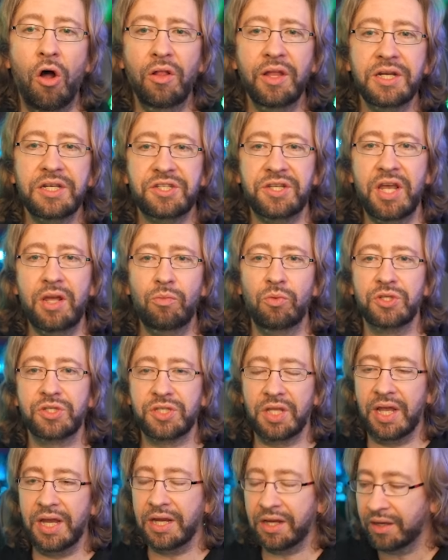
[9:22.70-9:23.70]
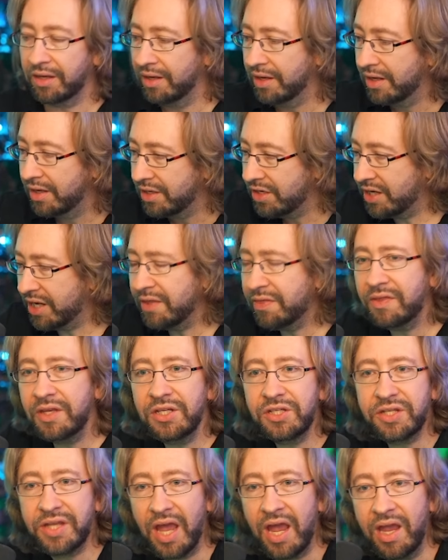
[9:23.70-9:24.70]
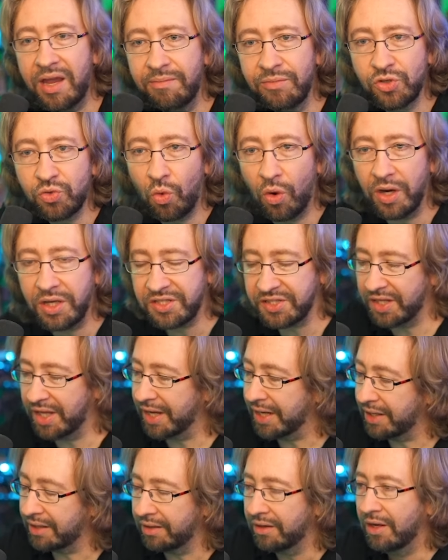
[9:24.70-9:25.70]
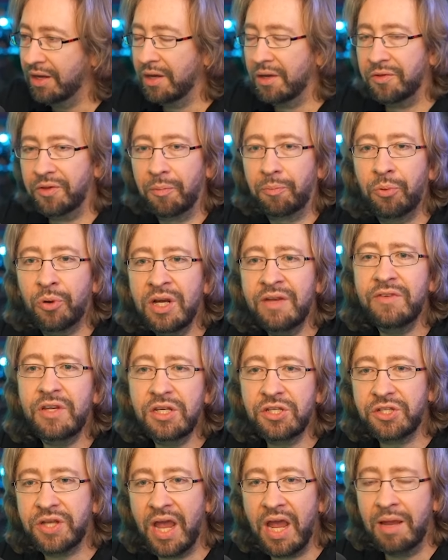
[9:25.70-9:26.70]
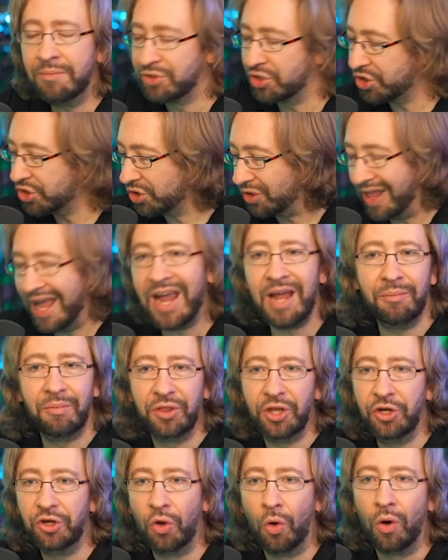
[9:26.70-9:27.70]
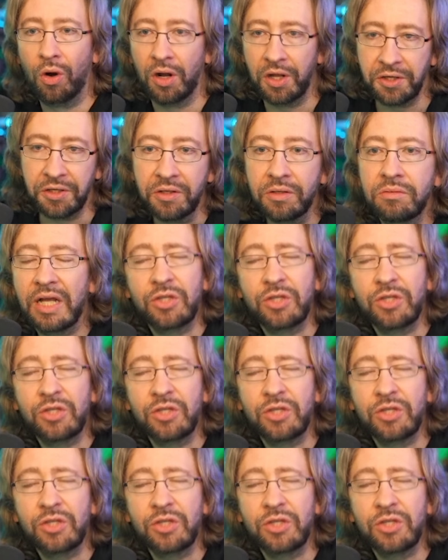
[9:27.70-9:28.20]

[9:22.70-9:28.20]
All it did was like you get these games where it's like the previous game slammed the door on you.